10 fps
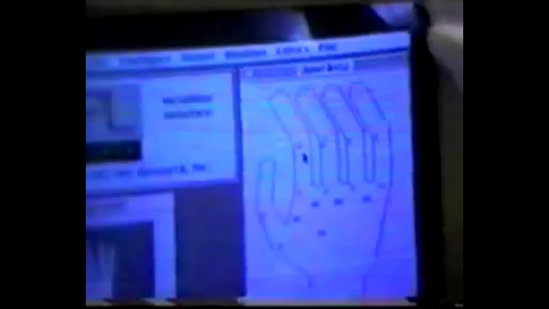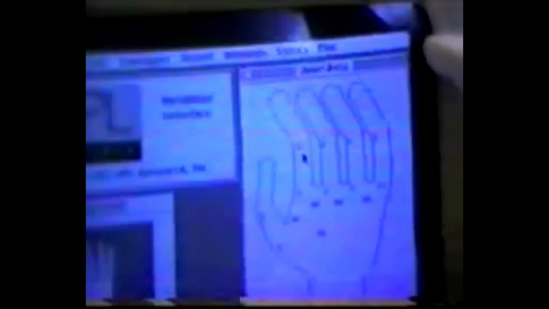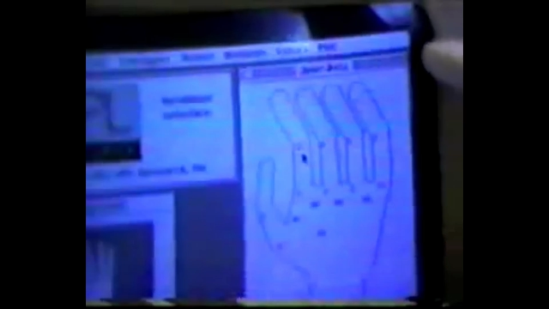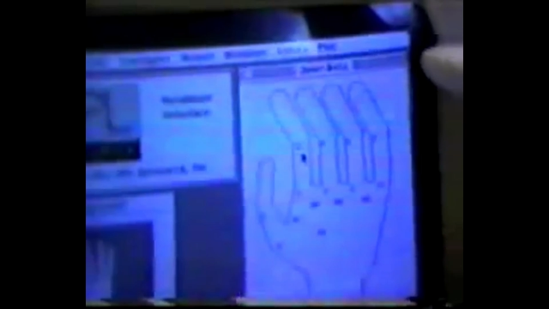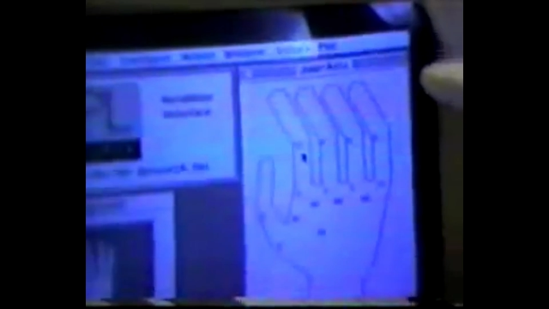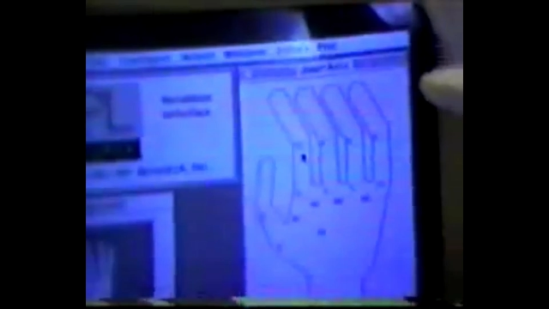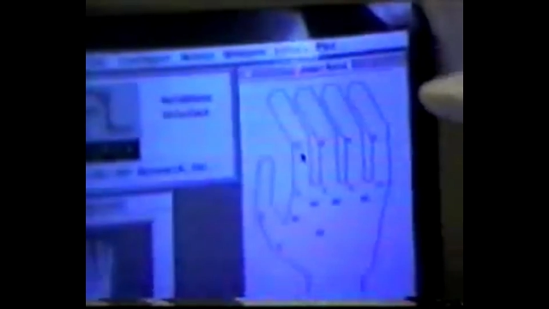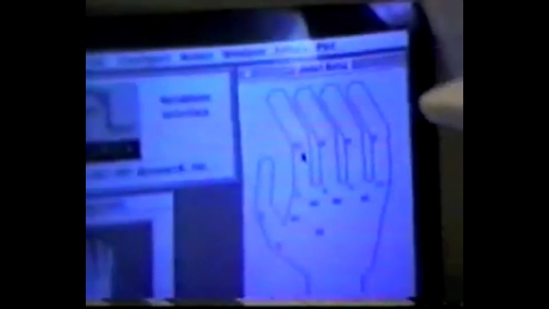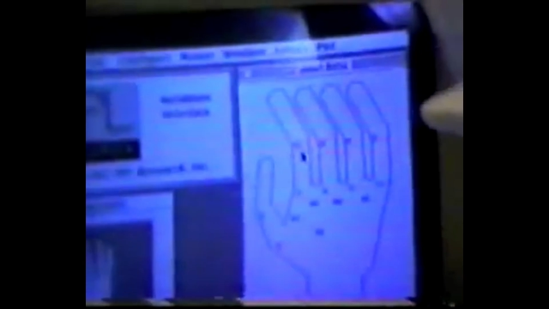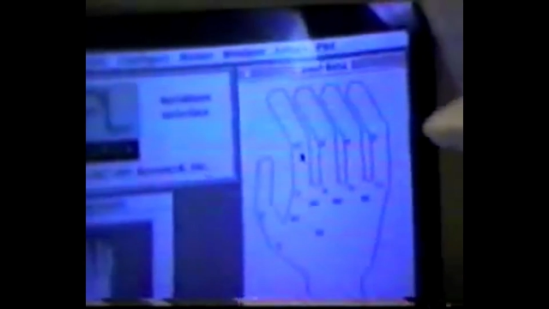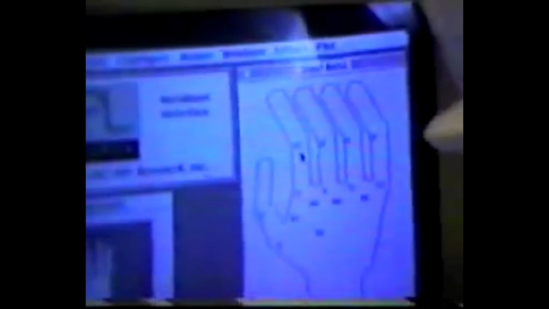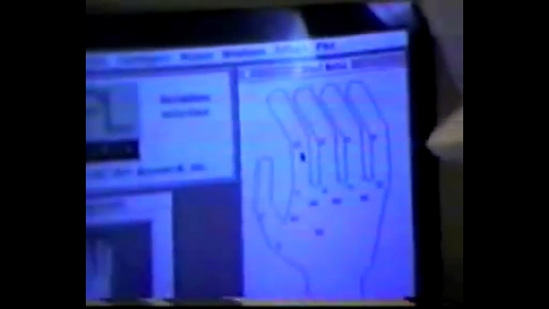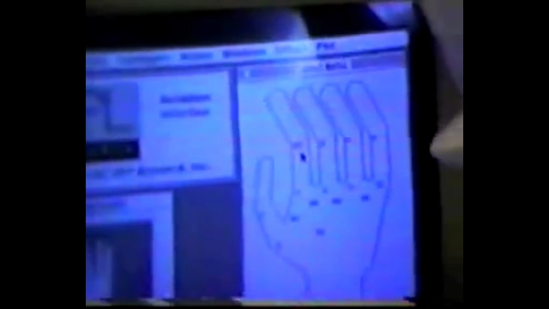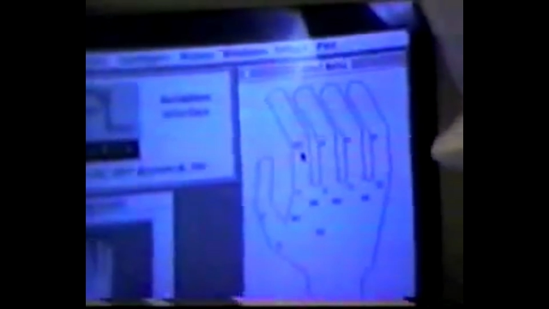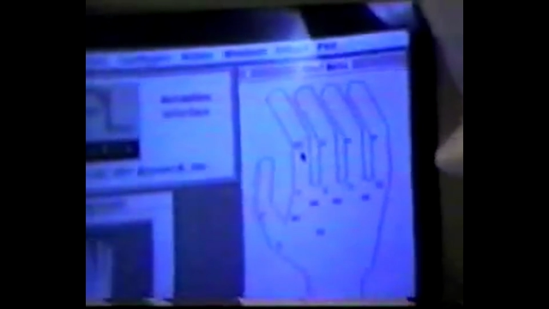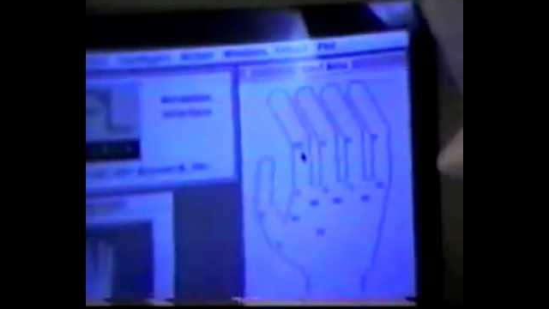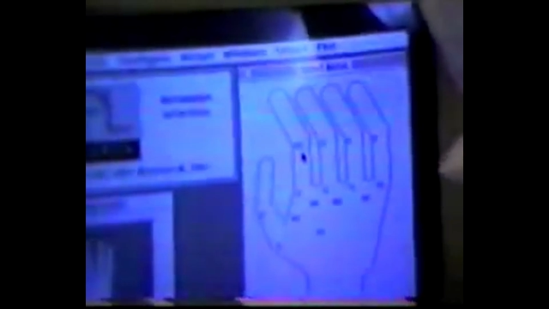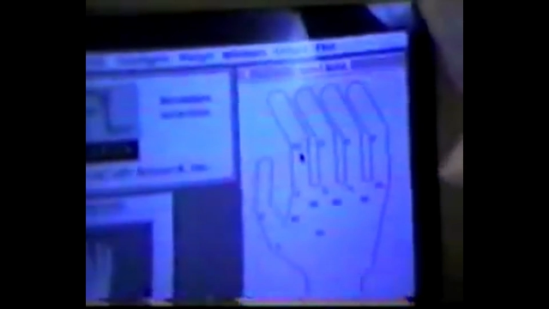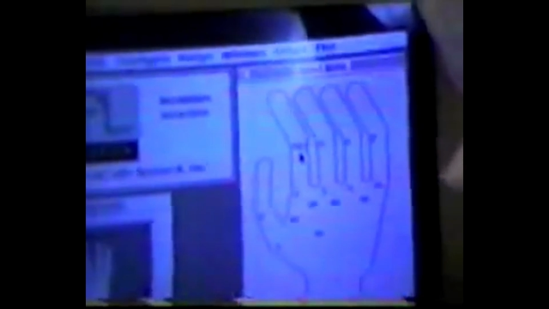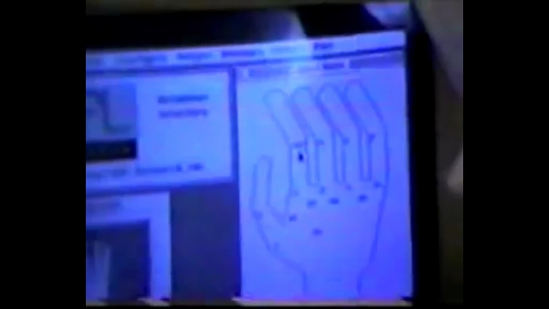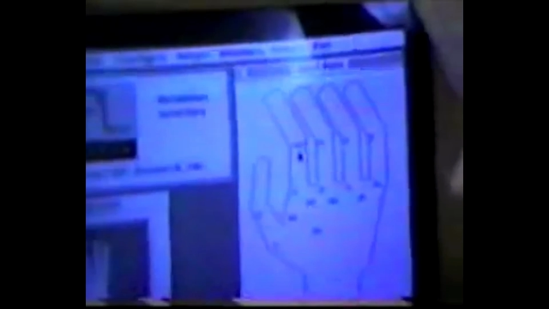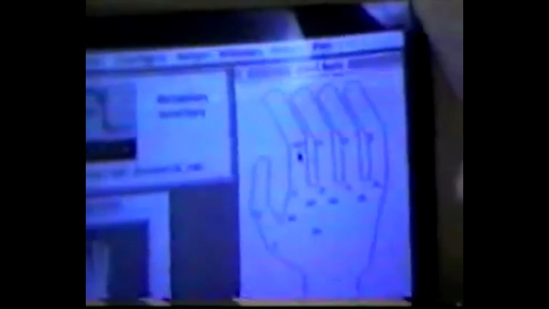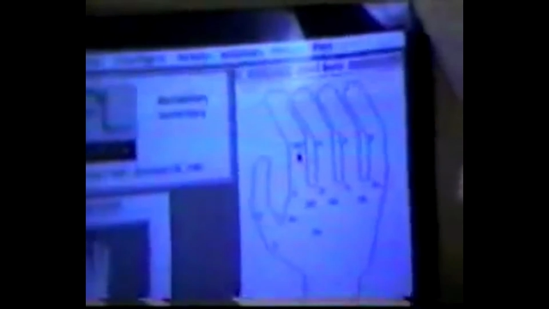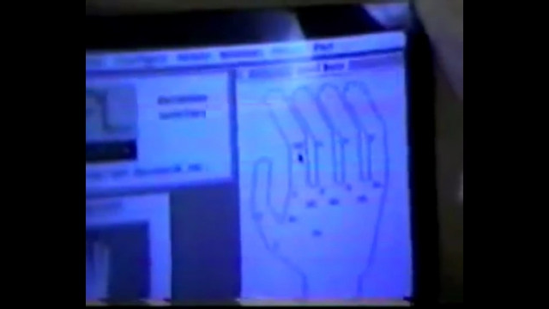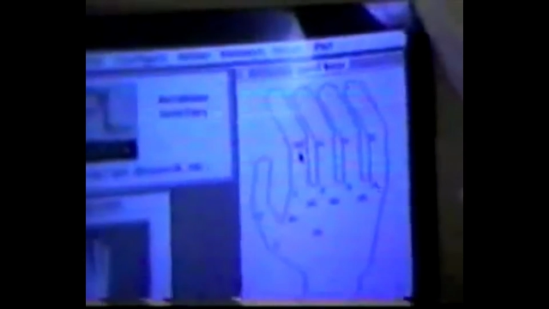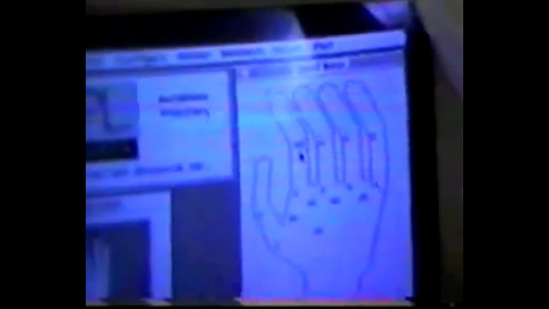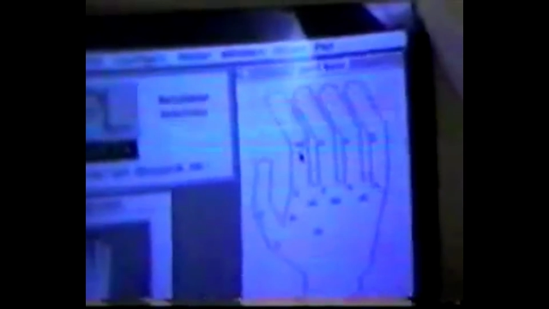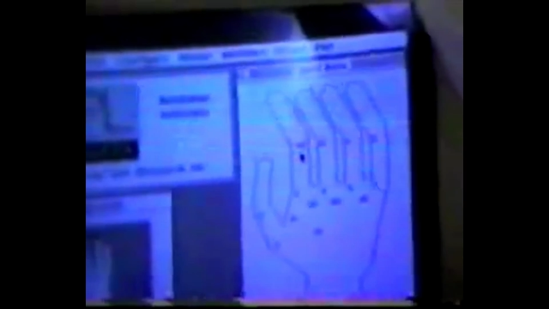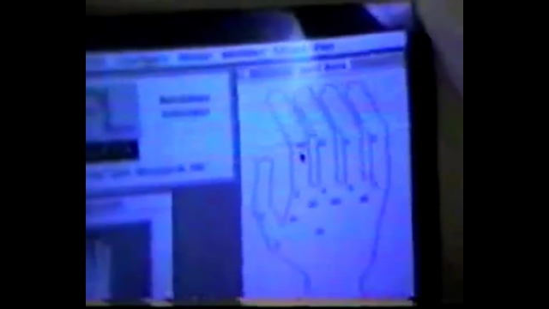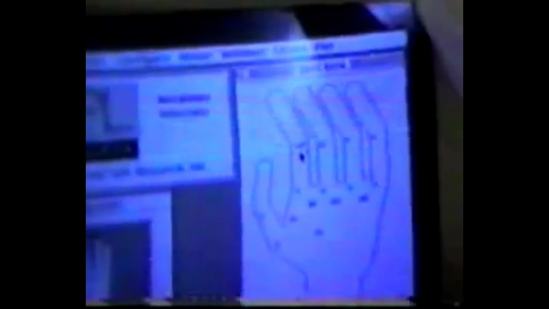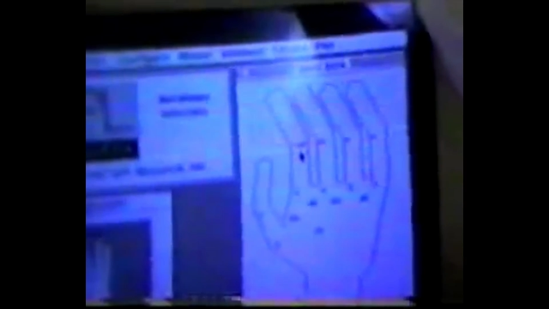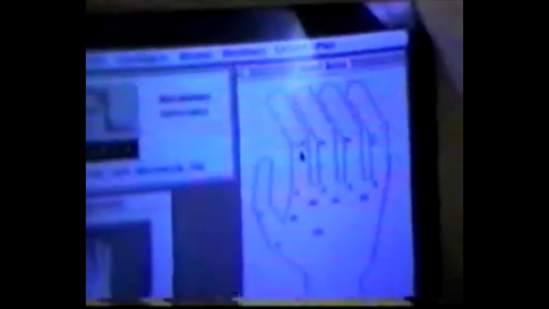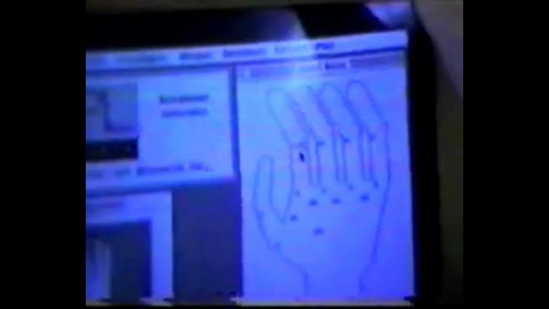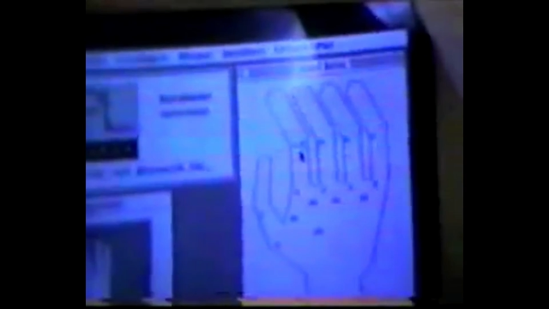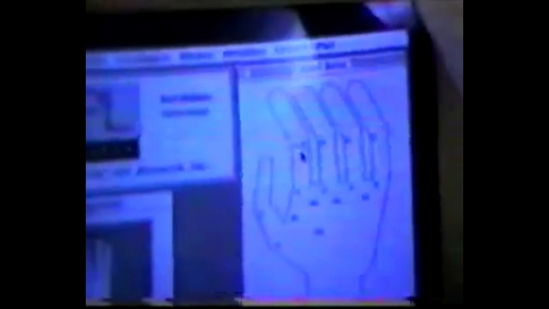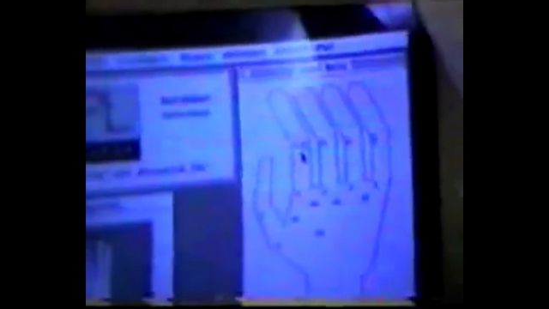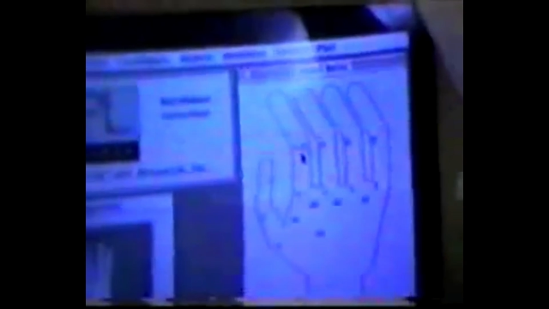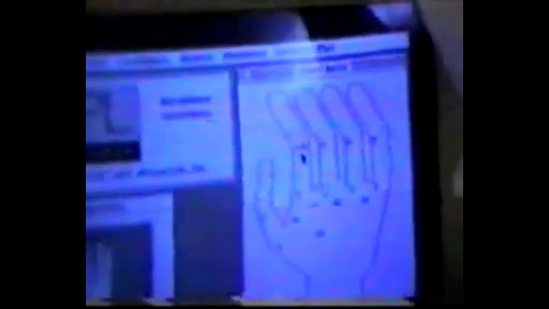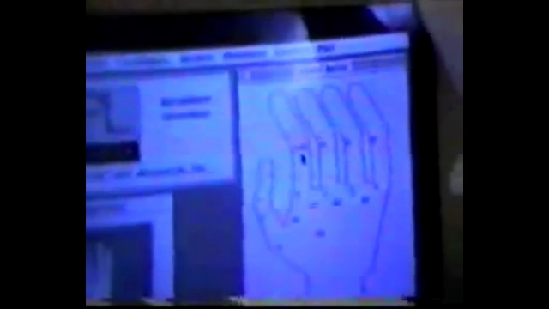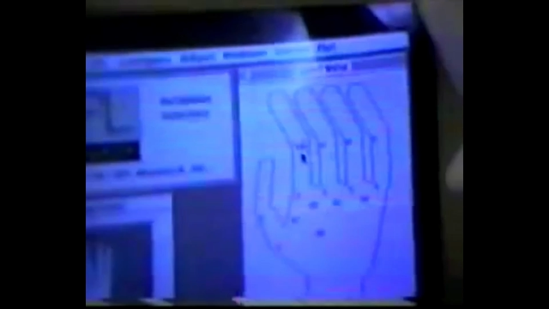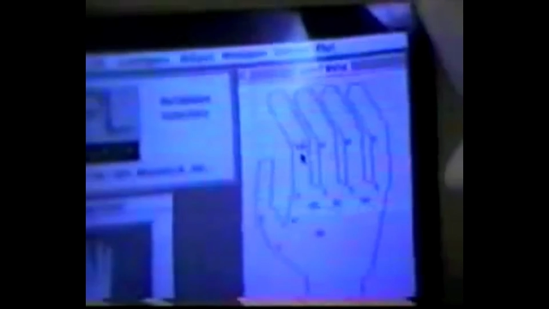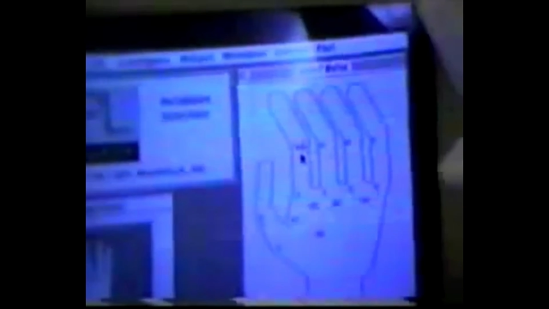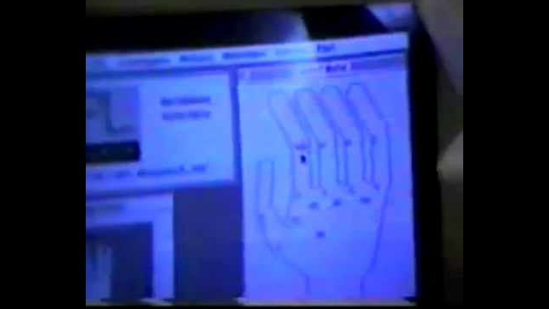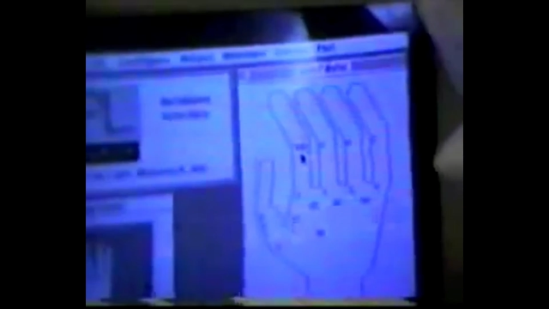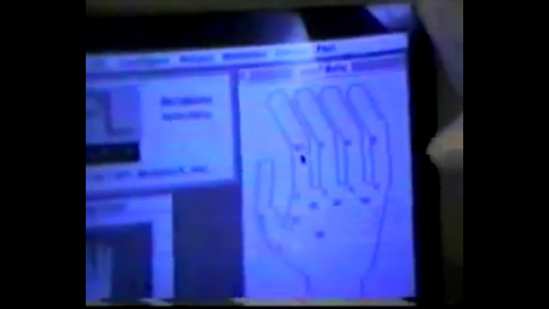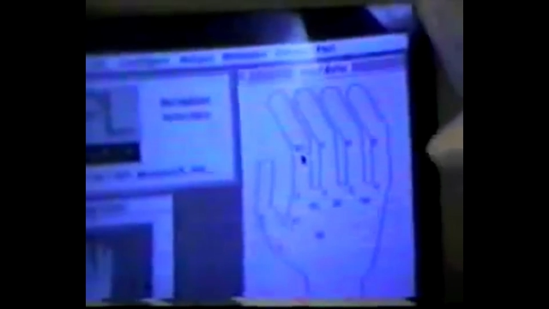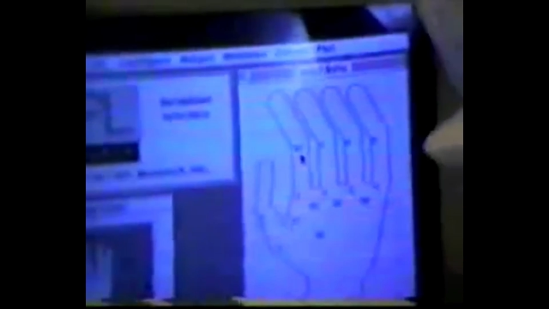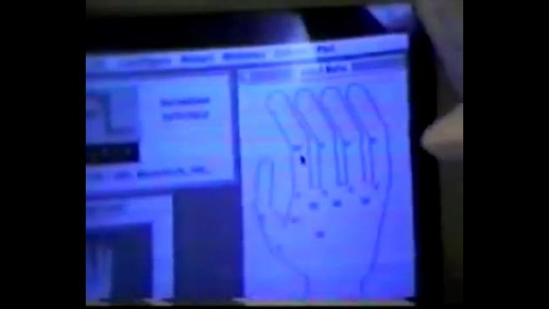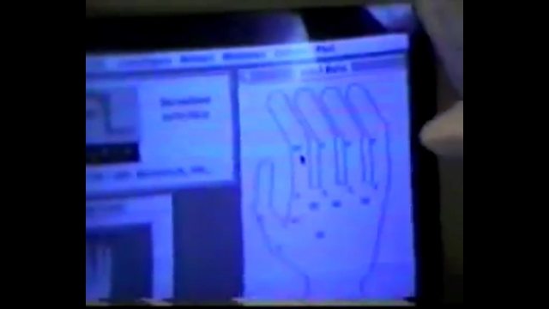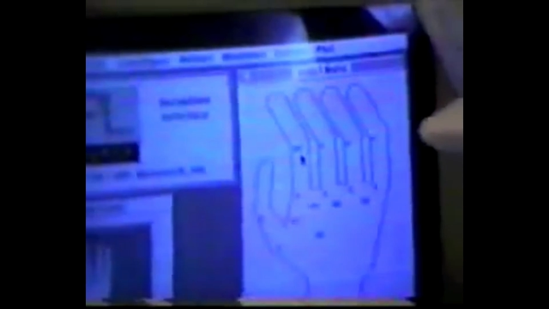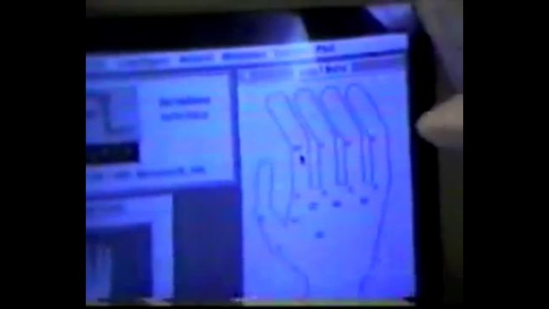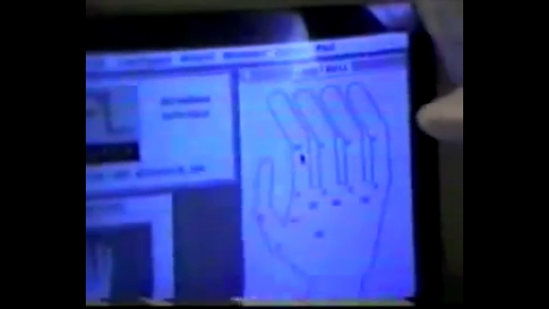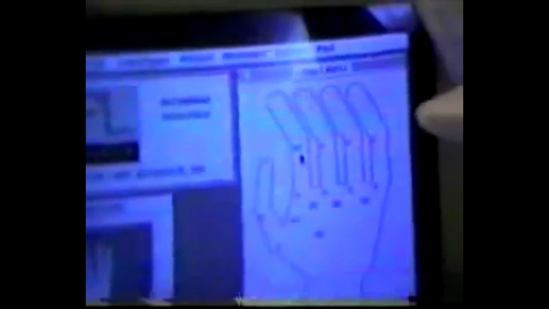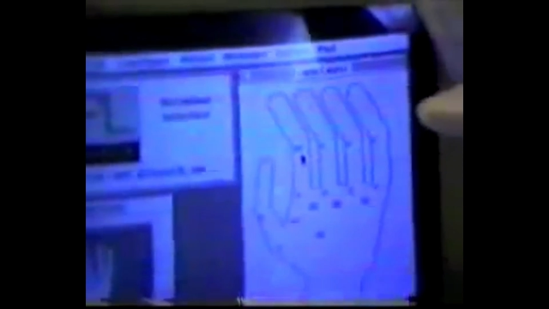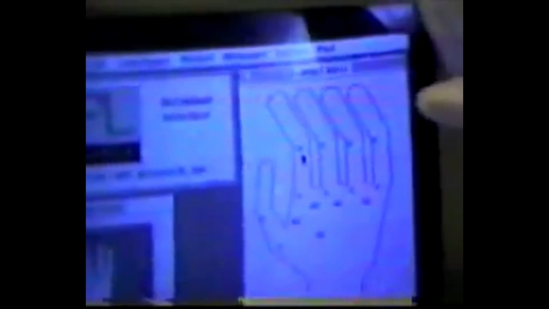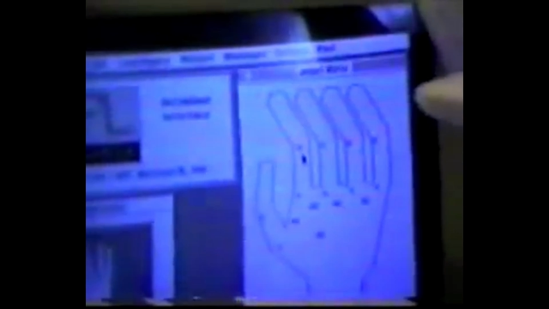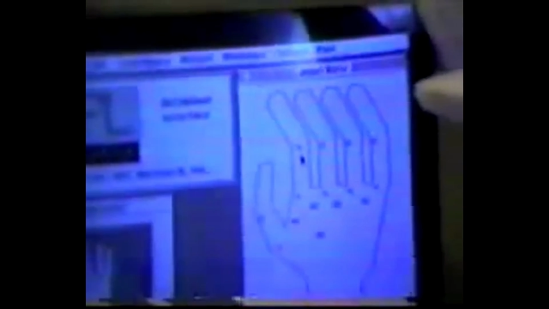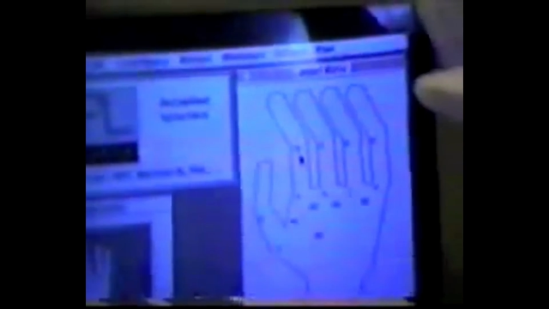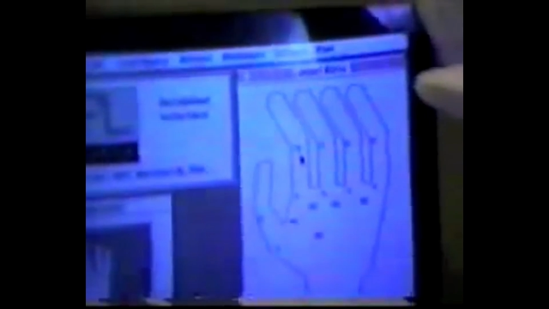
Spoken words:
No face is visible, so there are no lips to read.